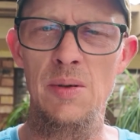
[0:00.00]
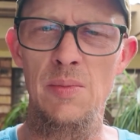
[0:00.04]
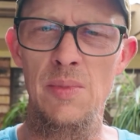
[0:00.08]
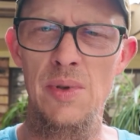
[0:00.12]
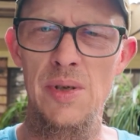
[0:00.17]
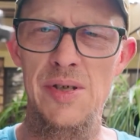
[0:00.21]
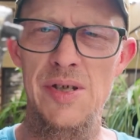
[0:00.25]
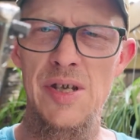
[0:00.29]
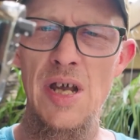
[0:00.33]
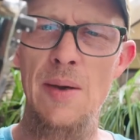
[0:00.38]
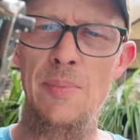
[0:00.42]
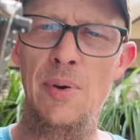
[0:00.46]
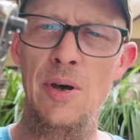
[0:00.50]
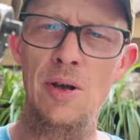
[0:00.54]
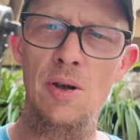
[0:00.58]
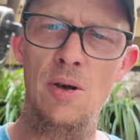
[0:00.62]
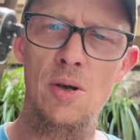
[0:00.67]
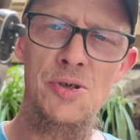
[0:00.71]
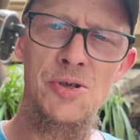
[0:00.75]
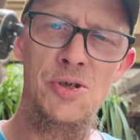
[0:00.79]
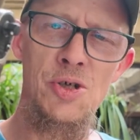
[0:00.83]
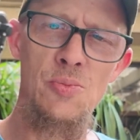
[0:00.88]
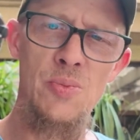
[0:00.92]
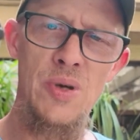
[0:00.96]
But Snap-on
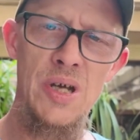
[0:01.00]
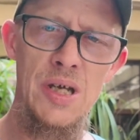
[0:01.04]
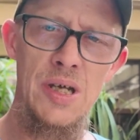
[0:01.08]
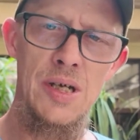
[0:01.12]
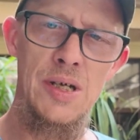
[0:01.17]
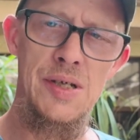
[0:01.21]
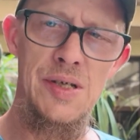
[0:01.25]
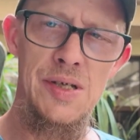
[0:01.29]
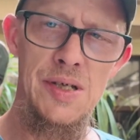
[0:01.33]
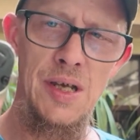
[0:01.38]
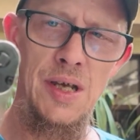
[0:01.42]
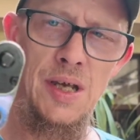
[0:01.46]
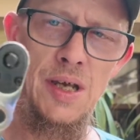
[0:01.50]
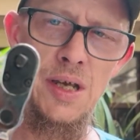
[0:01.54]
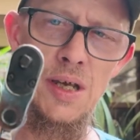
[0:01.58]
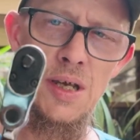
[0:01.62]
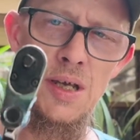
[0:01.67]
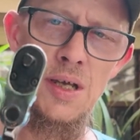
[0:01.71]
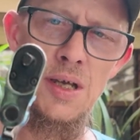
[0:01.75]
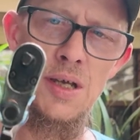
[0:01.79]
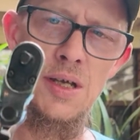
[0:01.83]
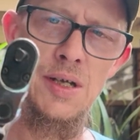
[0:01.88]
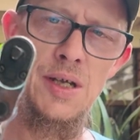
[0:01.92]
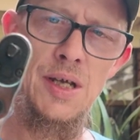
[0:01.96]
also makes
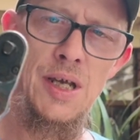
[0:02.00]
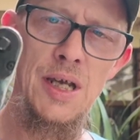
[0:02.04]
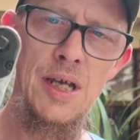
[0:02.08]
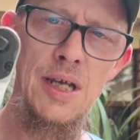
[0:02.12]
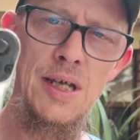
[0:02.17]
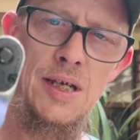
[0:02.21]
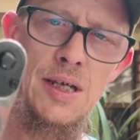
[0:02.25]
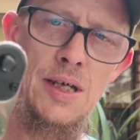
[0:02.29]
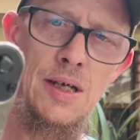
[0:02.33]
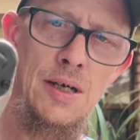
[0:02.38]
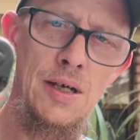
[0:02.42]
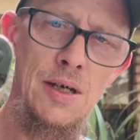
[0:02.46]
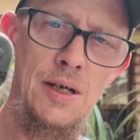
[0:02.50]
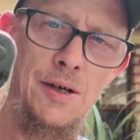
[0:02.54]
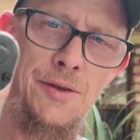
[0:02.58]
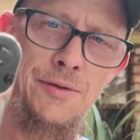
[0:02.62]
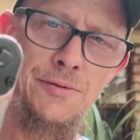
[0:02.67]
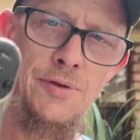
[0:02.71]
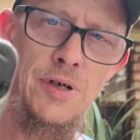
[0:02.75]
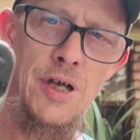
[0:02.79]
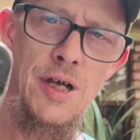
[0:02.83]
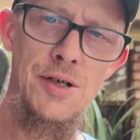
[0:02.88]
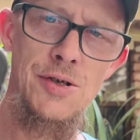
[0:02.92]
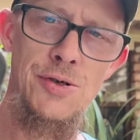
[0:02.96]
an
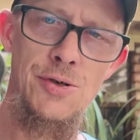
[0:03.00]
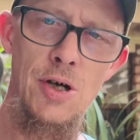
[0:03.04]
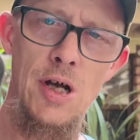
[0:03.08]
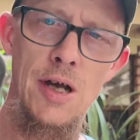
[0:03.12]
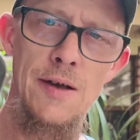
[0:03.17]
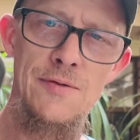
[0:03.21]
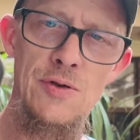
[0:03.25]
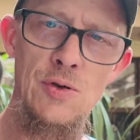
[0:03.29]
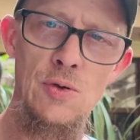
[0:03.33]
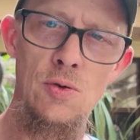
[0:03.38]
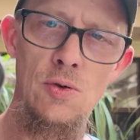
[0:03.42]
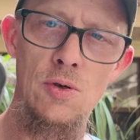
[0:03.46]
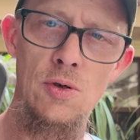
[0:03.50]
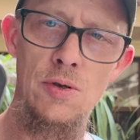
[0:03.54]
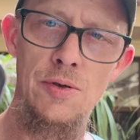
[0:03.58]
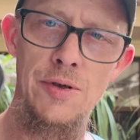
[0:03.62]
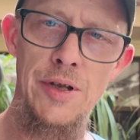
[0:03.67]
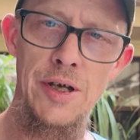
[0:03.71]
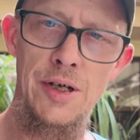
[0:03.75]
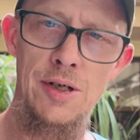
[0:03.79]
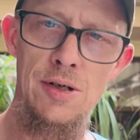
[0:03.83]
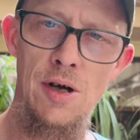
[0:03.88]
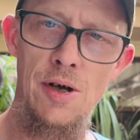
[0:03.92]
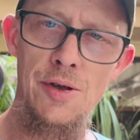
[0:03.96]
3/8 drive tool
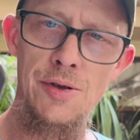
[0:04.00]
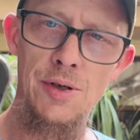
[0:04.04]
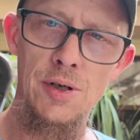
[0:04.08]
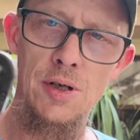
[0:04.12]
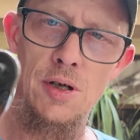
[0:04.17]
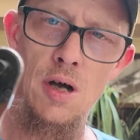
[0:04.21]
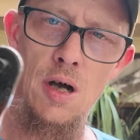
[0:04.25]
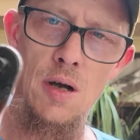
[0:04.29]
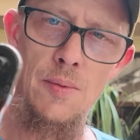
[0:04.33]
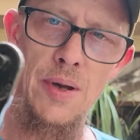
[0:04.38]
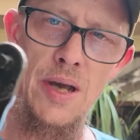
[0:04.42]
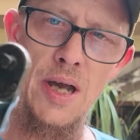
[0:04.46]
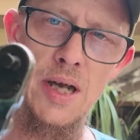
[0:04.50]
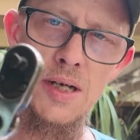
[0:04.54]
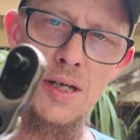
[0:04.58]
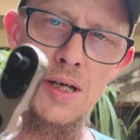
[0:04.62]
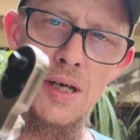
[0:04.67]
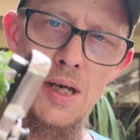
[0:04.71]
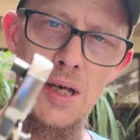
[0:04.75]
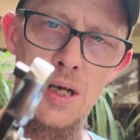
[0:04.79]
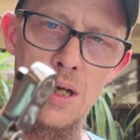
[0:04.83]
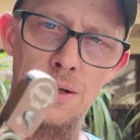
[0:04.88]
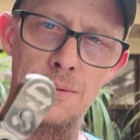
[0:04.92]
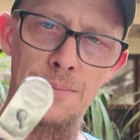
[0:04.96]
they call their compact
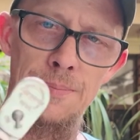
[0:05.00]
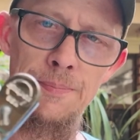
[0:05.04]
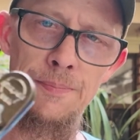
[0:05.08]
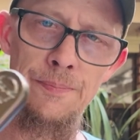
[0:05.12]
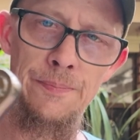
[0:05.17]
head.